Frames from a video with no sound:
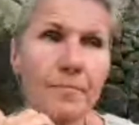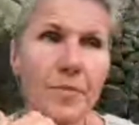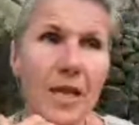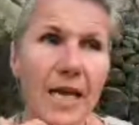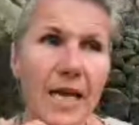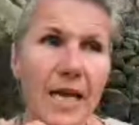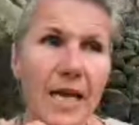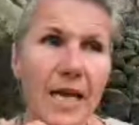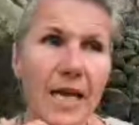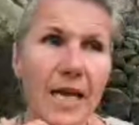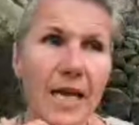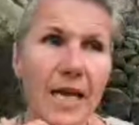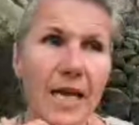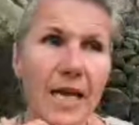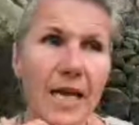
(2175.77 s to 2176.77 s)
and there is
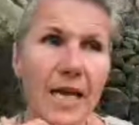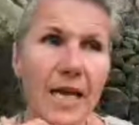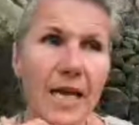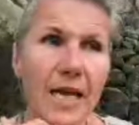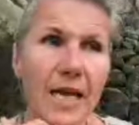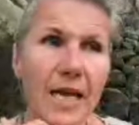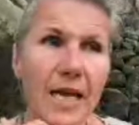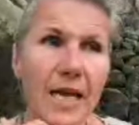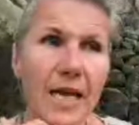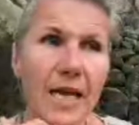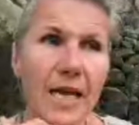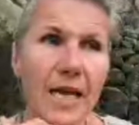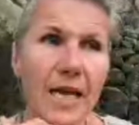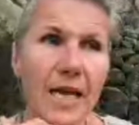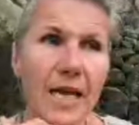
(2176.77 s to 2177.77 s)
I created these
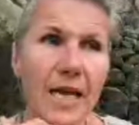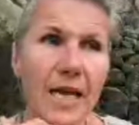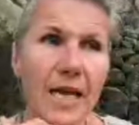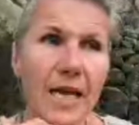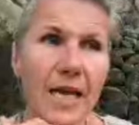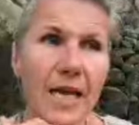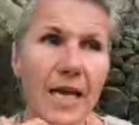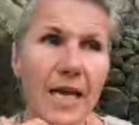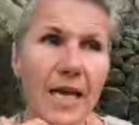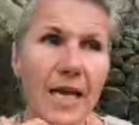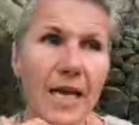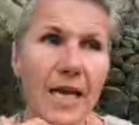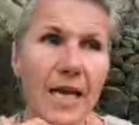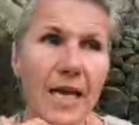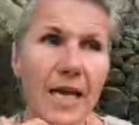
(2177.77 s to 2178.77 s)
tables of what to
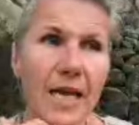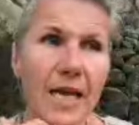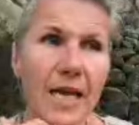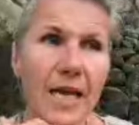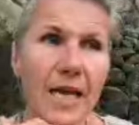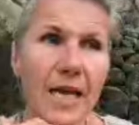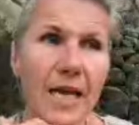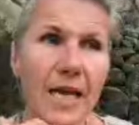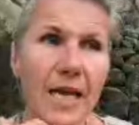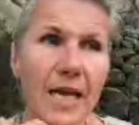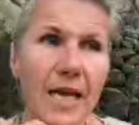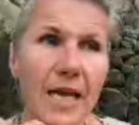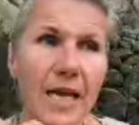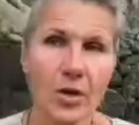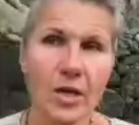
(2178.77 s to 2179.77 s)
add, what to remove,